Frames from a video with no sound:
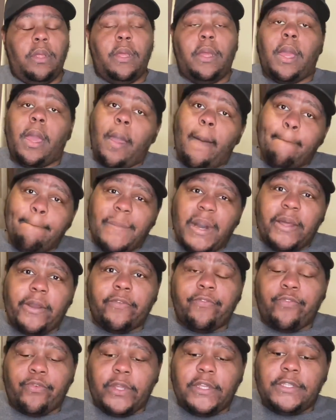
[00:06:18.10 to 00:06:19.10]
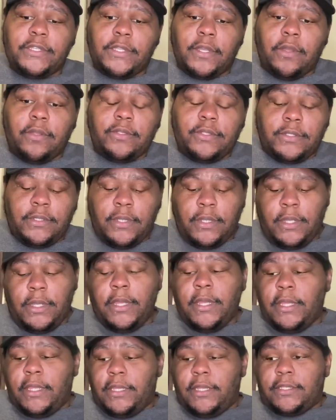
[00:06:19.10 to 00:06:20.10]
a butter-free sauce.
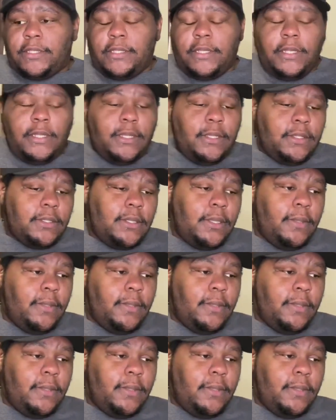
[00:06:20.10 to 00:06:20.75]
Yes, it is.